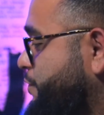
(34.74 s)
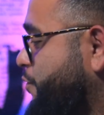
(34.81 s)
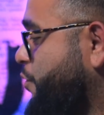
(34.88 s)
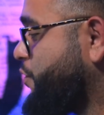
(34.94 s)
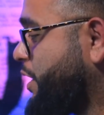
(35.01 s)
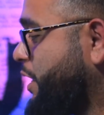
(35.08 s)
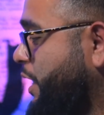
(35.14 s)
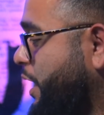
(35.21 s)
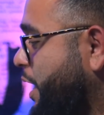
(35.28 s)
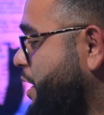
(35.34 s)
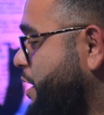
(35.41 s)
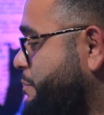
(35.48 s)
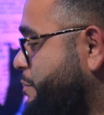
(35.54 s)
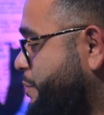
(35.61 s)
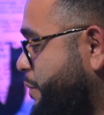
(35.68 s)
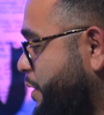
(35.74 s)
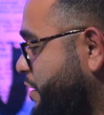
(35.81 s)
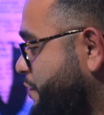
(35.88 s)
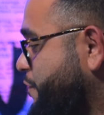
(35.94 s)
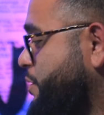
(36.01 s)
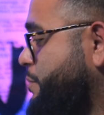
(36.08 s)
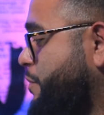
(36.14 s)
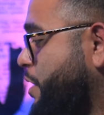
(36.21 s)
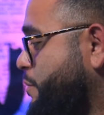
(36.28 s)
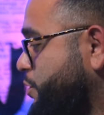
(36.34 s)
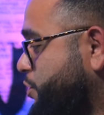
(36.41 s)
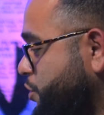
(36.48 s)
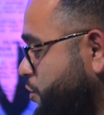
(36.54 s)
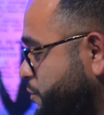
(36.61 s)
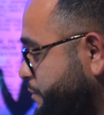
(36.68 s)
for the client, but for the barber
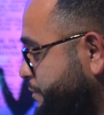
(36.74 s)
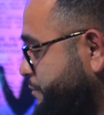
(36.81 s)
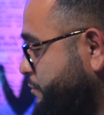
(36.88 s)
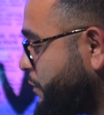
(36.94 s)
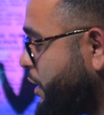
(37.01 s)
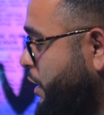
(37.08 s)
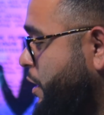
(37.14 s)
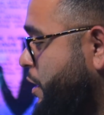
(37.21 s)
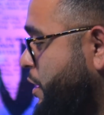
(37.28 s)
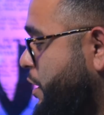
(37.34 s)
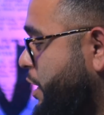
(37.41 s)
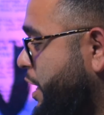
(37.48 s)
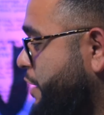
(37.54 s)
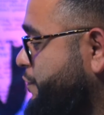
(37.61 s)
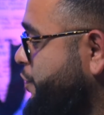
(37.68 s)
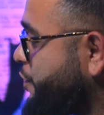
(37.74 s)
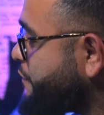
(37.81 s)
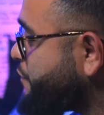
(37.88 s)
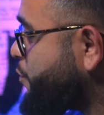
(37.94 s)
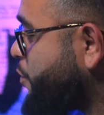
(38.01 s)
too. If you ever